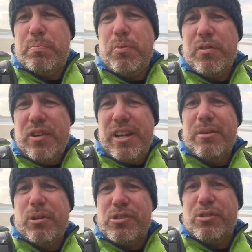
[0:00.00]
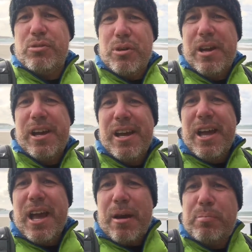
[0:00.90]
We really want you to
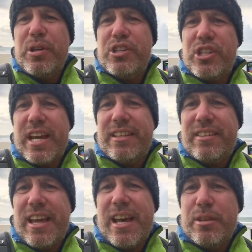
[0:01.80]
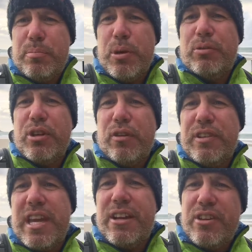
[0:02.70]
appreciate the beauty of
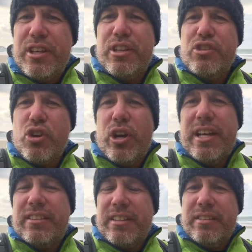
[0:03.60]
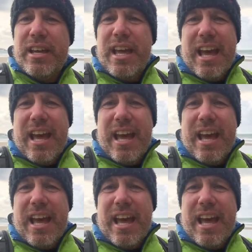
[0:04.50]
the area and enjoy it, and